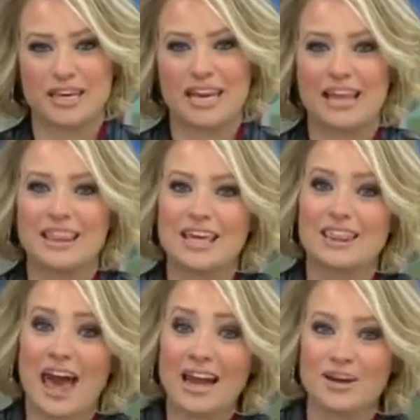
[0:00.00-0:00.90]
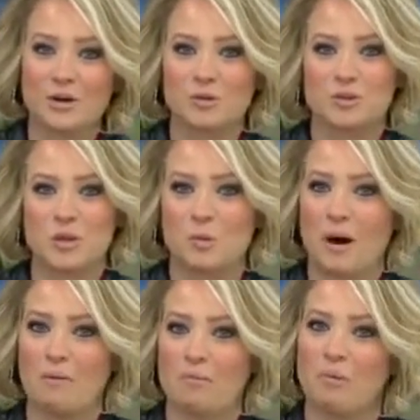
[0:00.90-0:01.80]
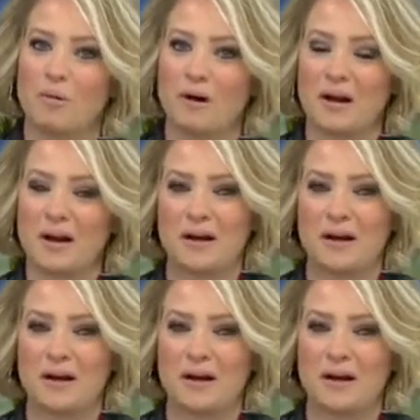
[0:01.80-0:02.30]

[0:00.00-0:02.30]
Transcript: and I think that goes so well with pork.